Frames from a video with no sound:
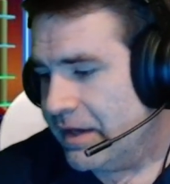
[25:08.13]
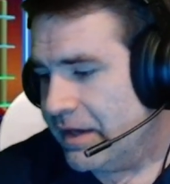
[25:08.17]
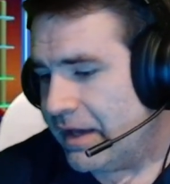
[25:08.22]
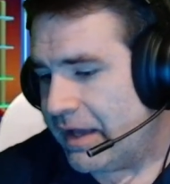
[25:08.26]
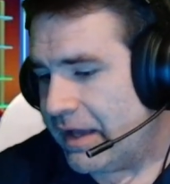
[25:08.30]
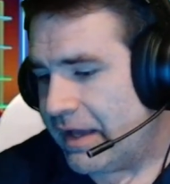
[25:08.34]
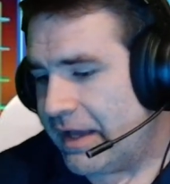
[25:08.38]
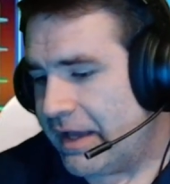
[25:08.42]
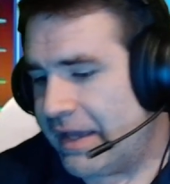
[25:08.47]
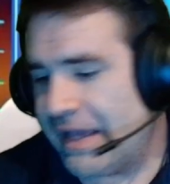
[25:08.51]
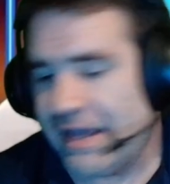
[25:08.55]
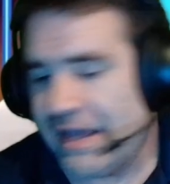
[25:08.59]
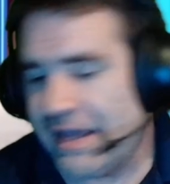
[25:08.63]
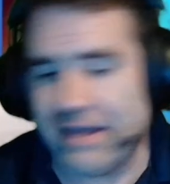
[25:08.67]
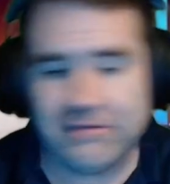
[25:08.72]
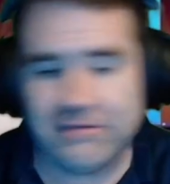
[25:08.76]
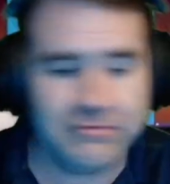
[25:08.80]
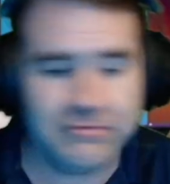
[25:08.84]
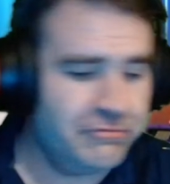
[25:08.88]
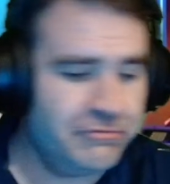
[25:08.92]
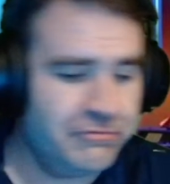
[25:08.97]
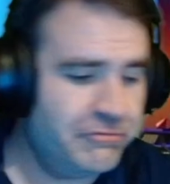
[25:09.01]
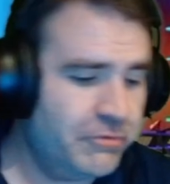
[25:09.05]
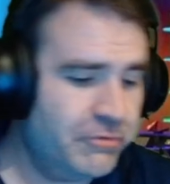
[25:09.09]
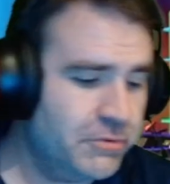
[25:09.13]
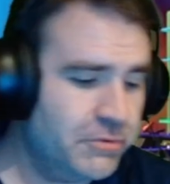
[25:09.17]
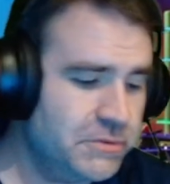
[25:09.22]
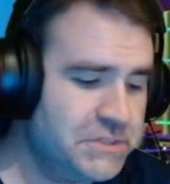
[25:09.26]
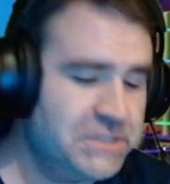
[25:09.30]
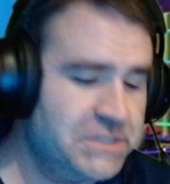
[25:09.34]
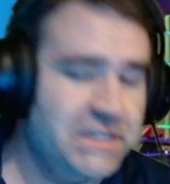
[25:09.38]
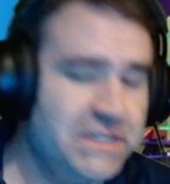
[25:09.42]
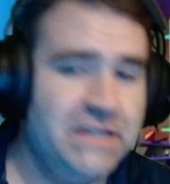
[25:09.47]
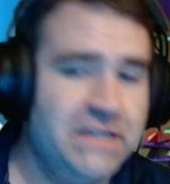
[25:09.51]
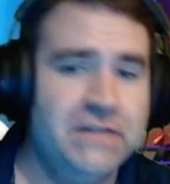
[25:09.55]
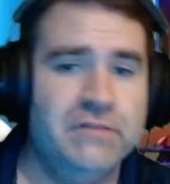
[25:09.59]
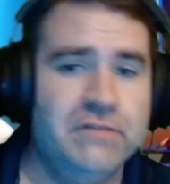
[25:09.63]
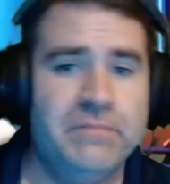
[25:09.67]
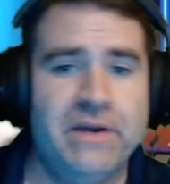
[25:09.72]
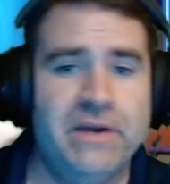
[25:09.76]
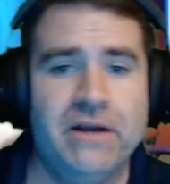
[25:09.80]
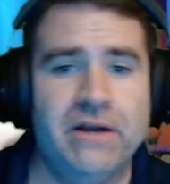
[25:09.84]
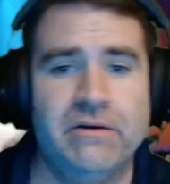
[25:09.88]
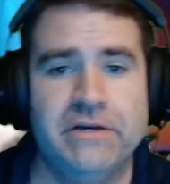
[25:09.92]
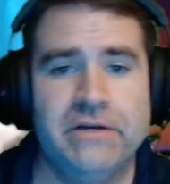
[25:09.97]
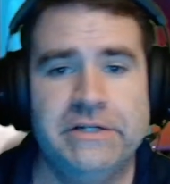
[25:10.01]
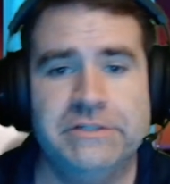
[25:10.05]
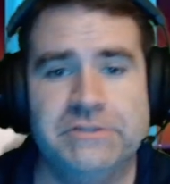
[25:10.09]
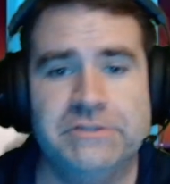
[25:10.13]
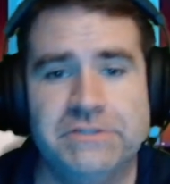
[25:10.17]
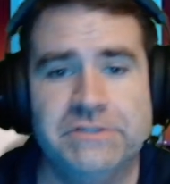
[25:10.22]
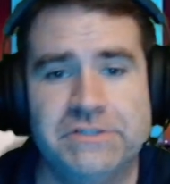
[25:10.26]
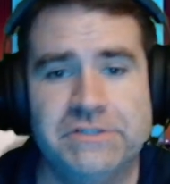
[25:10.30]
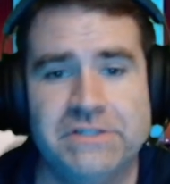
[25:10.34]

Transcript: I have a full set of Power Rangers